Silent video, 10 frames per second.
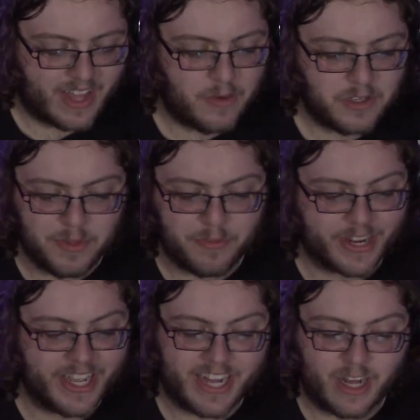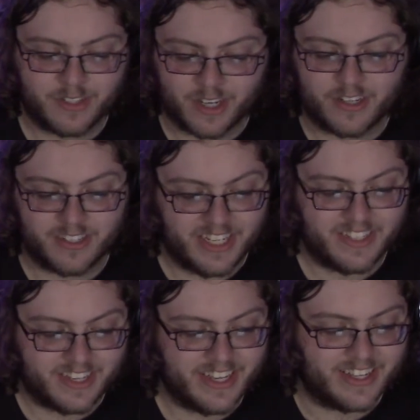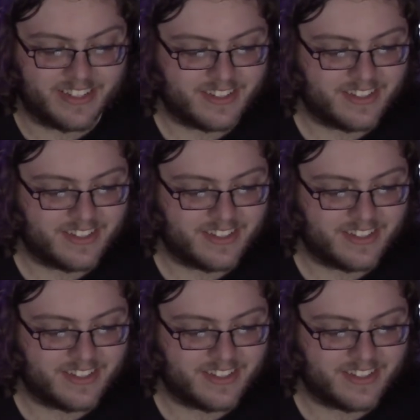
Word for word: I always be forgetting how tall D C is.